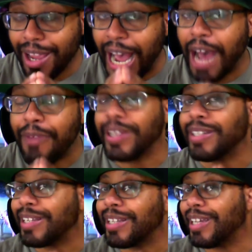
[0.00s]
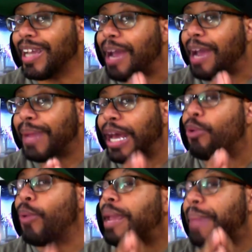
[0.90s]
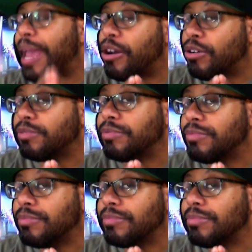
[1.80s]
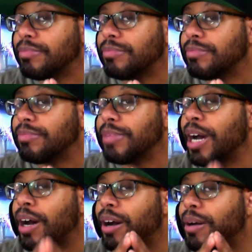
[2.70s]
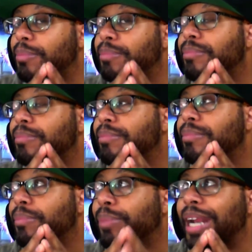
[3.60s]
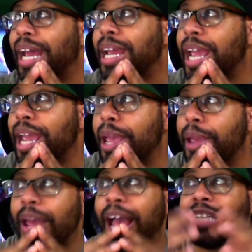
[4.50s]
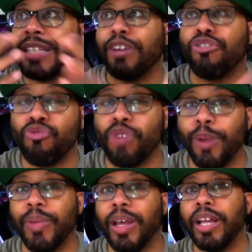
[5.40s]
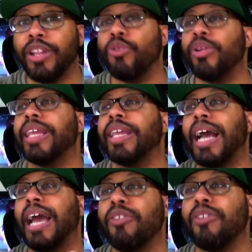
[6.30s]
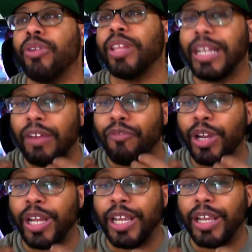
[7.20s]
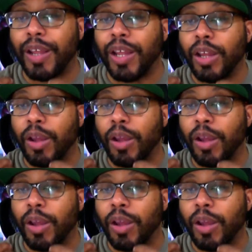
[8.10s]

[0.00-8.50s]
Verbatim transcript: obviously I'm not a white male. Um, but as I grew up, the only thing I, the only thing that really